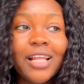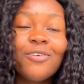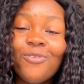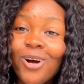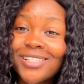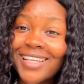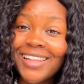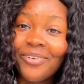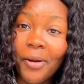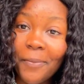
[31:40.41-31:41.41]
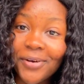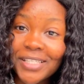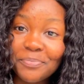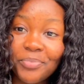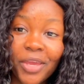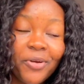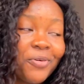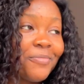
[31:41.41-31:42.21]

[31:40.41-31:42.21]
And of course, let's talk about the pay.